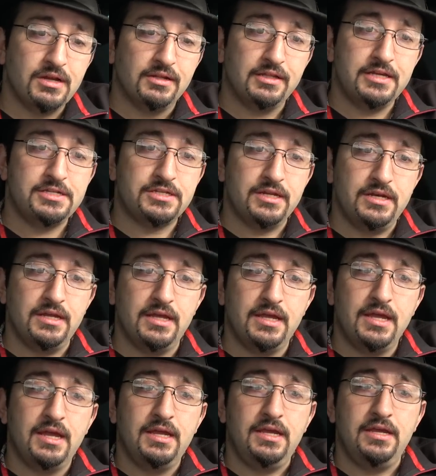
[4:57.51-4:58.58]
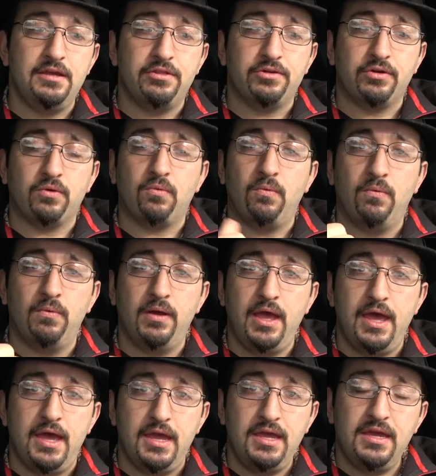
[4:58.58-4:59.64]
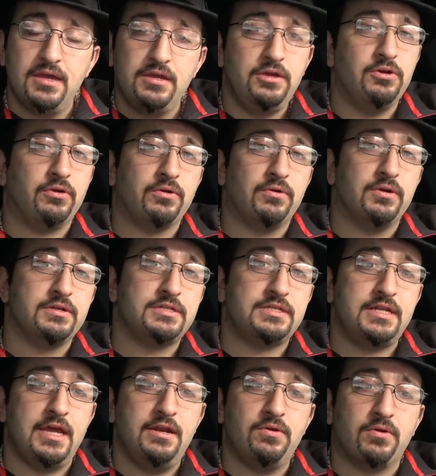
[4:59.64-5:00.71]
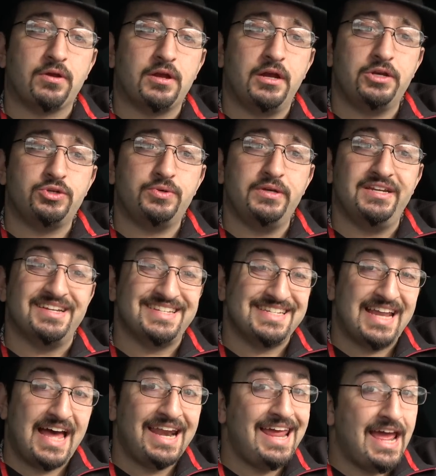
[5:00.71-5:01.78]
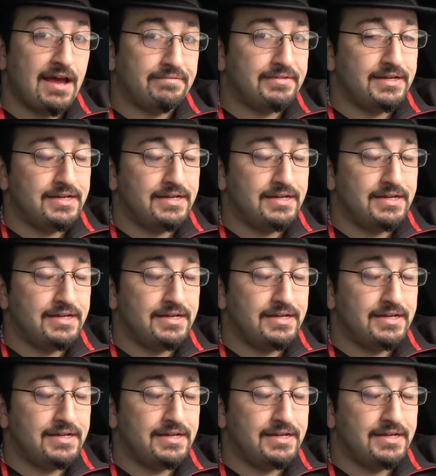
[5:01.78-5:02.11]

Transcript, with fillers: listed, either A, your state or country does not have